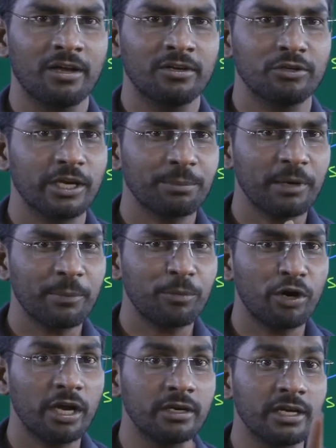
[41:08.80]
You get my
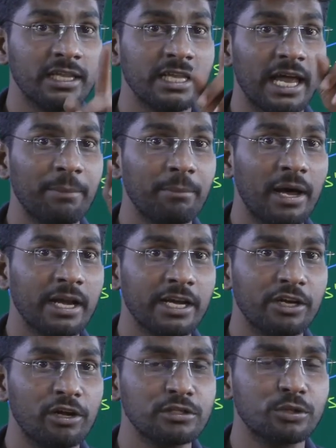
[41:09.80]
point. In the
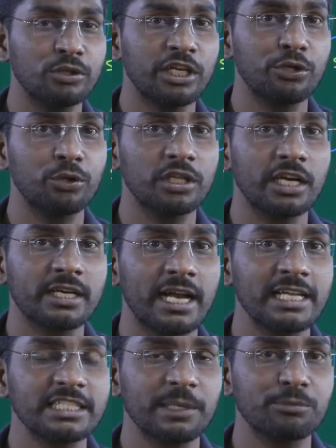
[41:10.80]
mRNA also, in the, during the
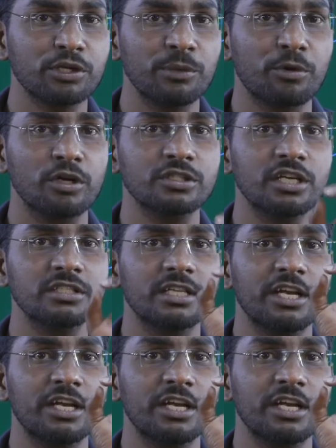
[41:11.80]
transcription process,